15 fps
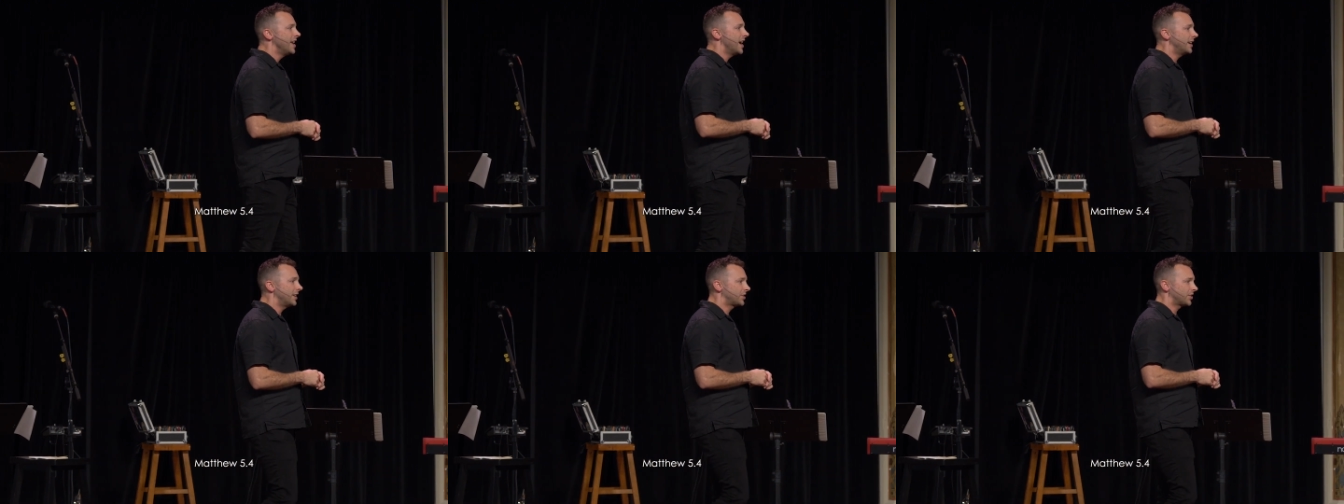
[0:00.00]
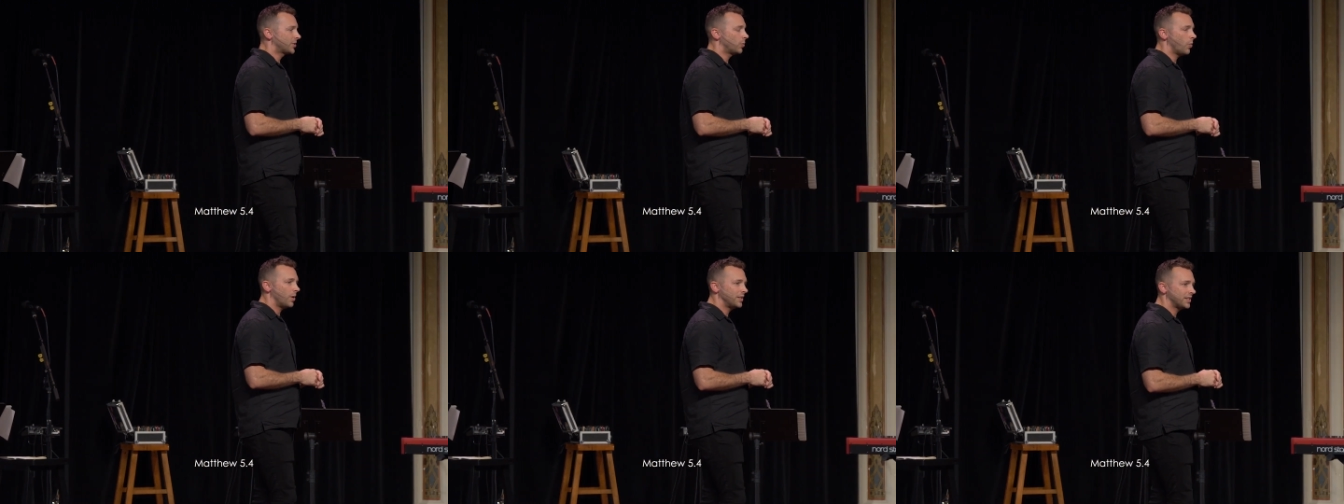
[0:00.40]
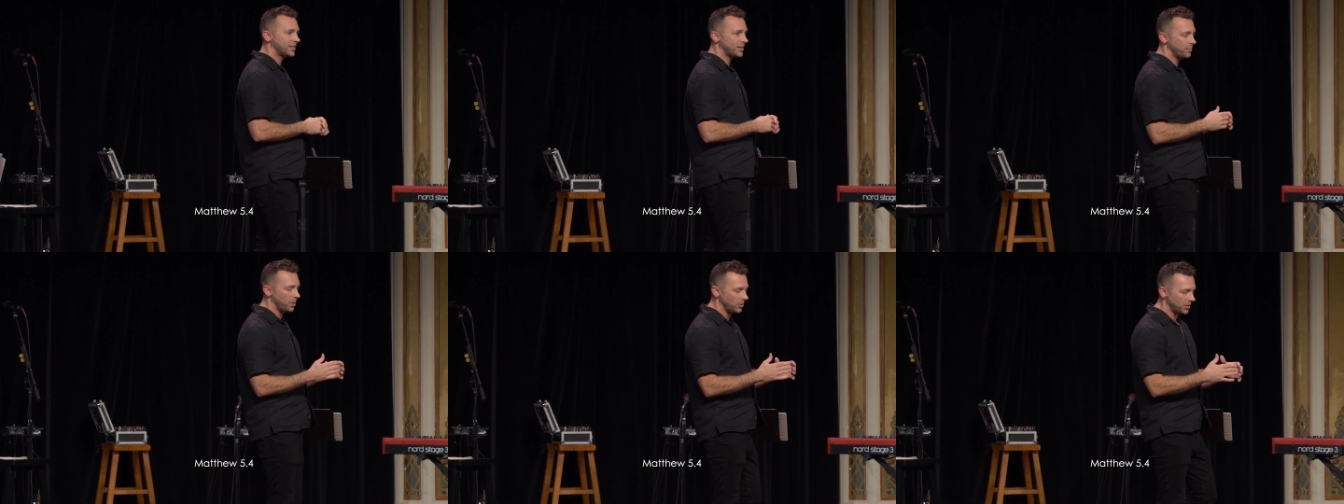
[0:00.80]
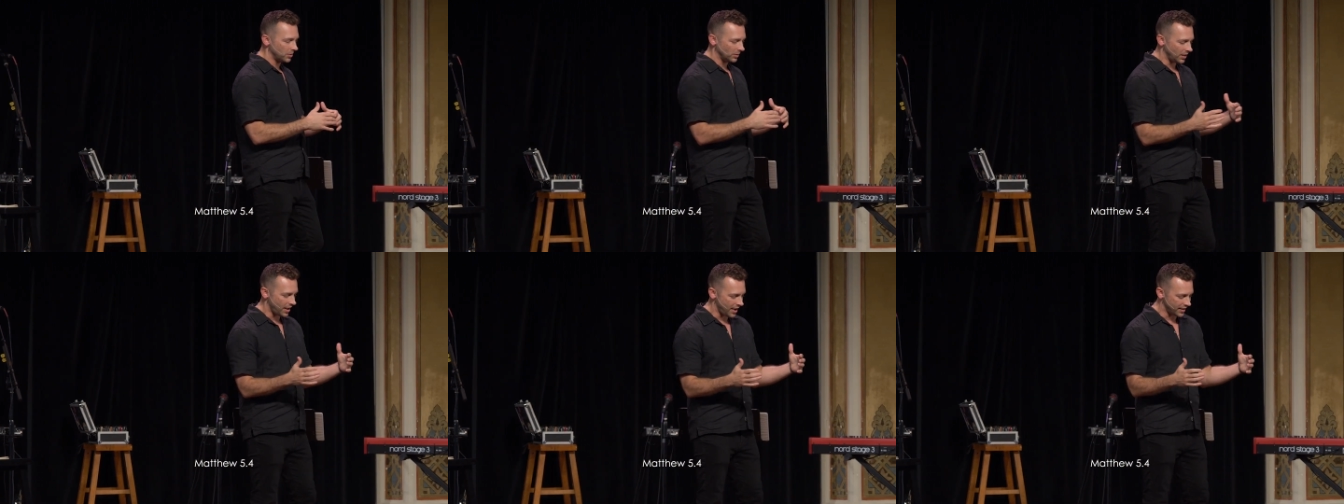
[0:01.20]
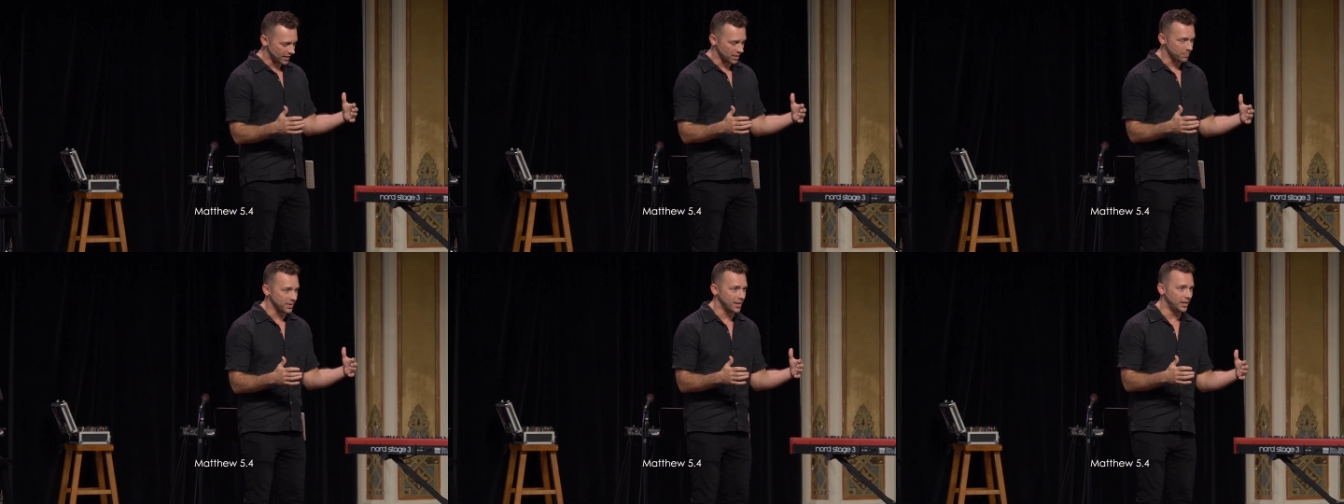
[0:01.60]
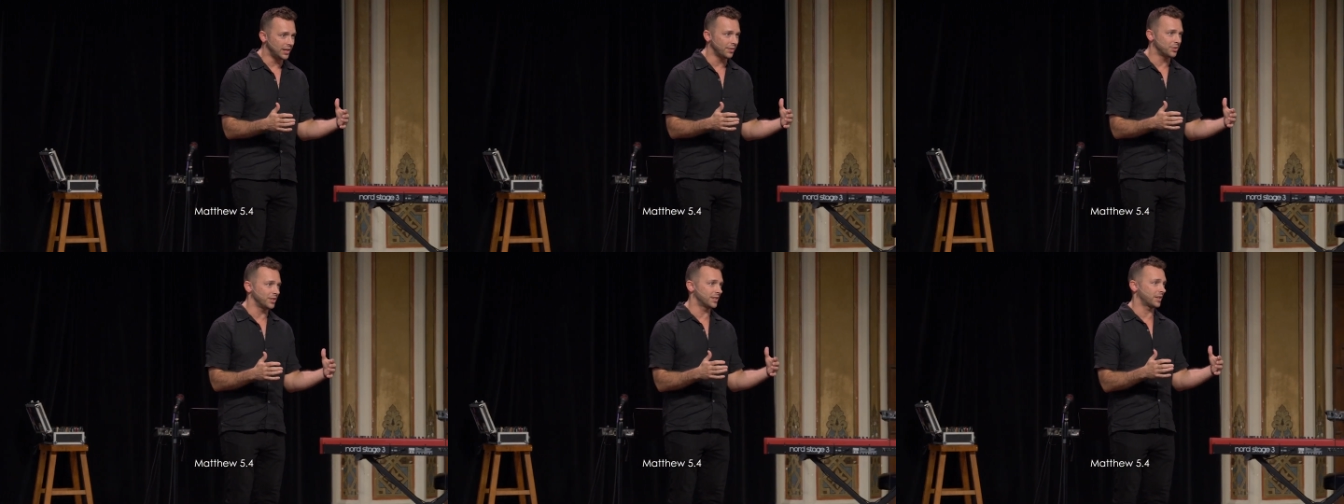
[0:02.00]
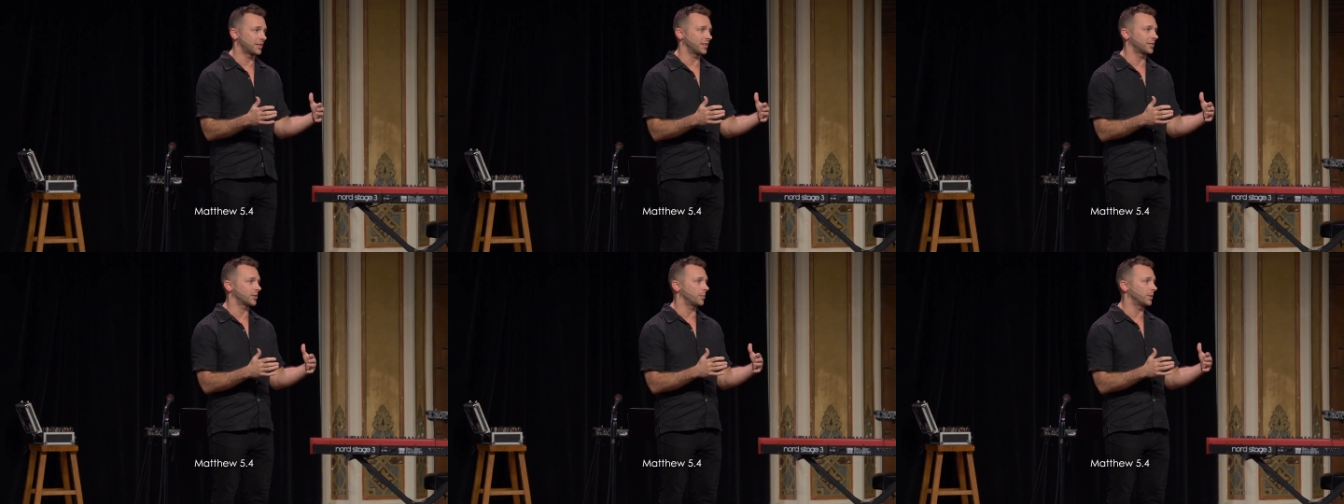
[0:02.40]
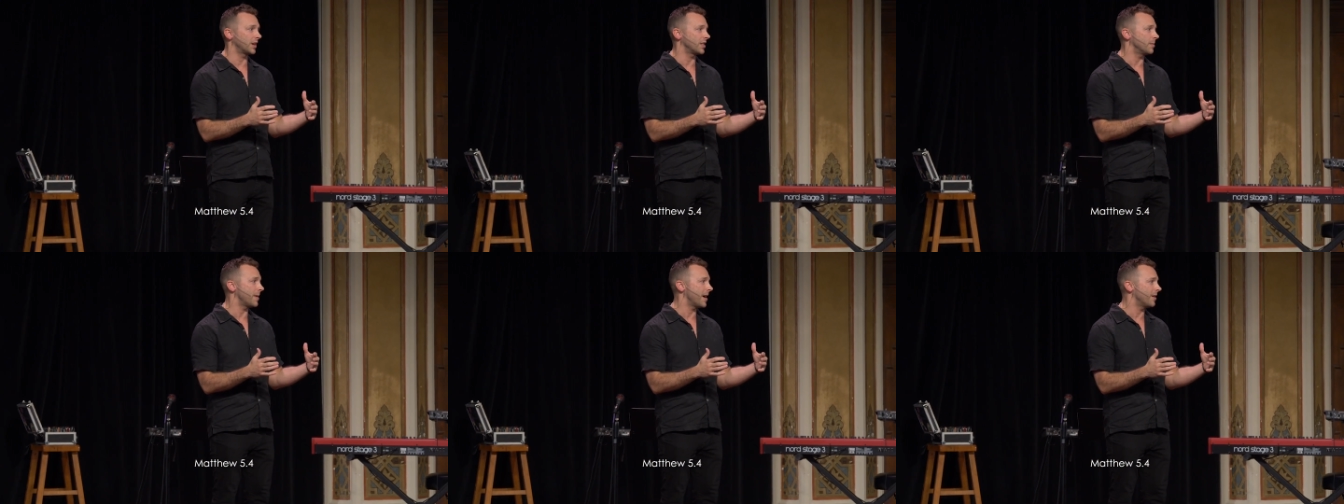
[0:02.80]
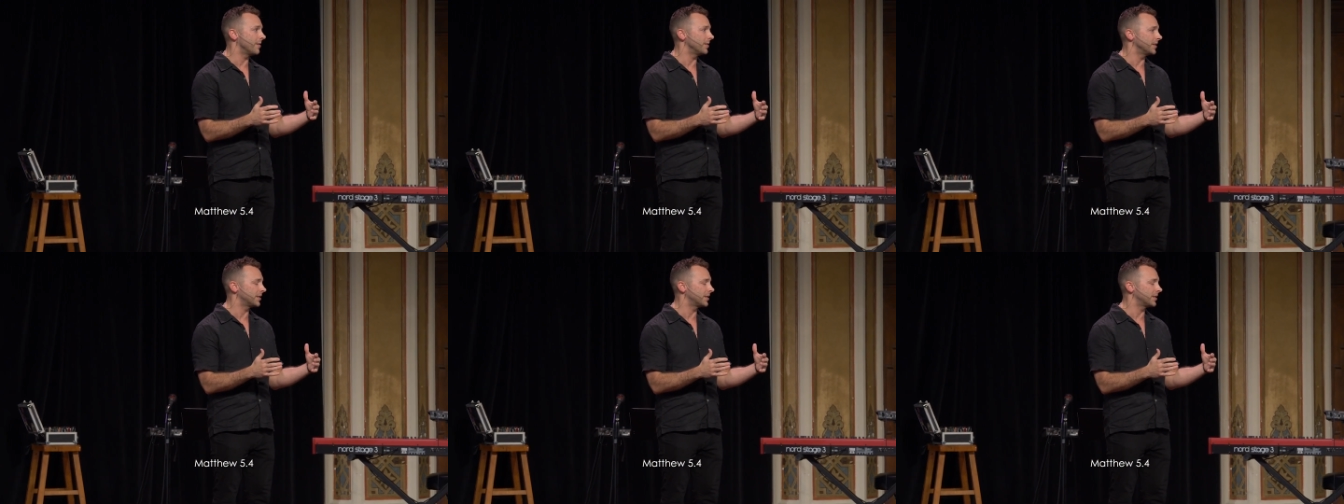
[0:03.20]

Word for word: And it's just one simple little line at the beginning of Jesus' Sermon on the Mount.